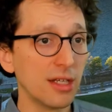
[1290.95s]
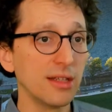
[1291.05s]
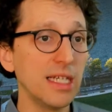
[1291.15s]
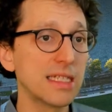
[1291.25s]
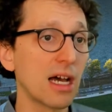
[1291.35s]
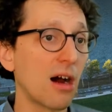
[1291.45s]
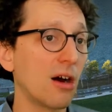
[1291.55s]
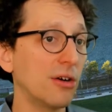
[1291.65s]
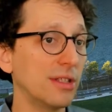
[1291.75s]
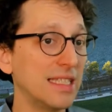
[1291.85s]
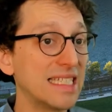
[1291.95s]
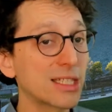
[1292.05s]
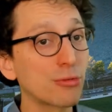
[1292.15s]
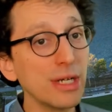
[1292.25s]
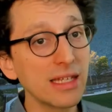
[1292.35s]
These are
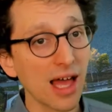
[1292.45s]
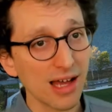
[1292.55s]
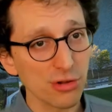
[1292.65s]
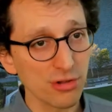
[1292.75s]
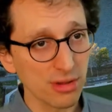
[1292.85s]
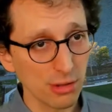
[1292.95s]
discrete actions,